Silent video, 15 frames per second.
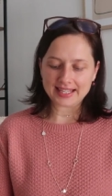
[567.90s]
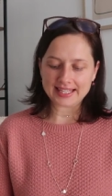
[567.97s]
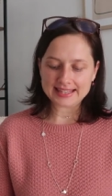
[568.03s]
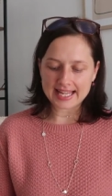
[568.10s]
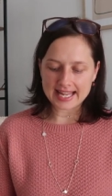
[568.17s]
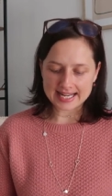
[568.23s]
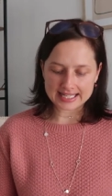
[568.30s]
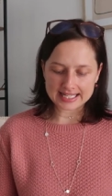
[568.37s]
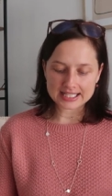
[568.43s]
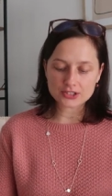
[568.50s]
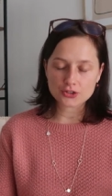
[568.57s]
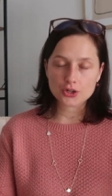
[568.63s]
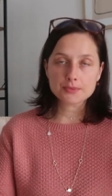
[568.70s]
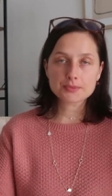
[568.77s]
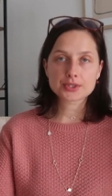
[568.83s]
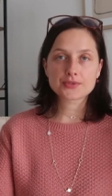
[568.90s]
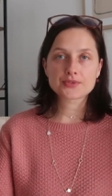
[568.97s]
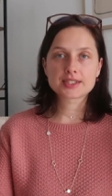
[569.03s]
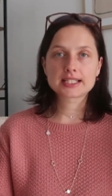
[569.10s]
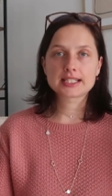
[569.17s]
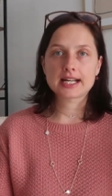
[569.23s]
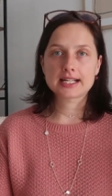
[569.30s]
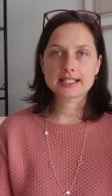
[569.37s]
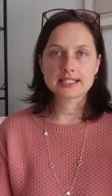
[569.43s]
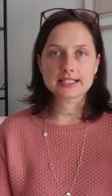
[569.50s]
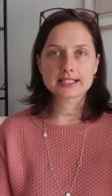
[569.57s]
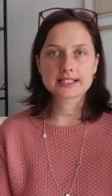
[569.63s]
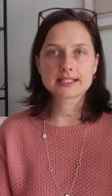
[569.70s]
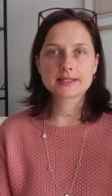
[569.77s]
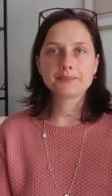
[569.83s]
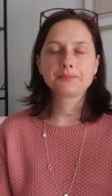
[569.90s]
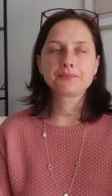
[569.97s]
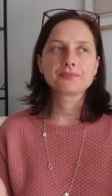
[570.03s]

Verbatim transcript: Then, in terms of studies,